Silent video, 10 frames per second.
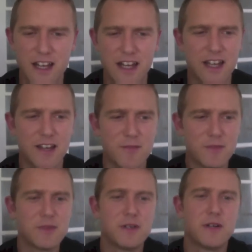
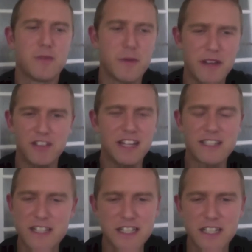I'll probably have less
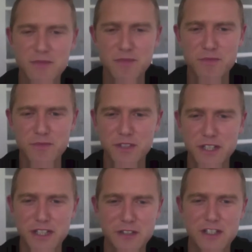ice cream.
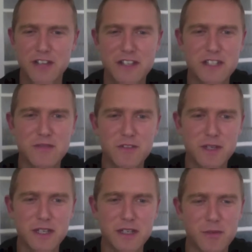Like, usually have ice cream
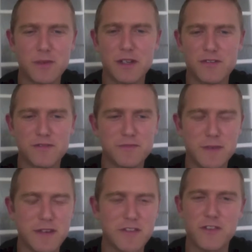every week. I'll probably have
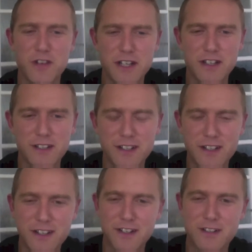maybe every fortnight
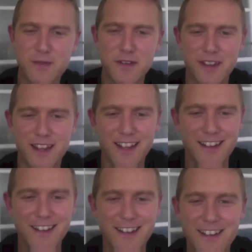or something like
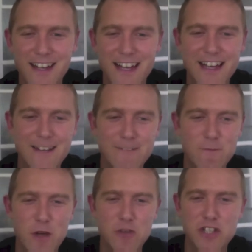
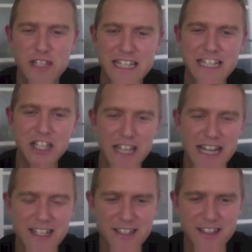that. I'll just eat
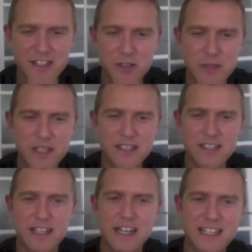less
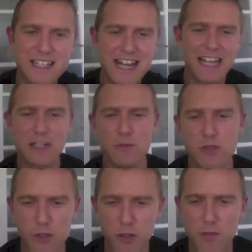sweets. Snacking will
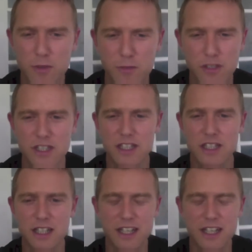stop completely.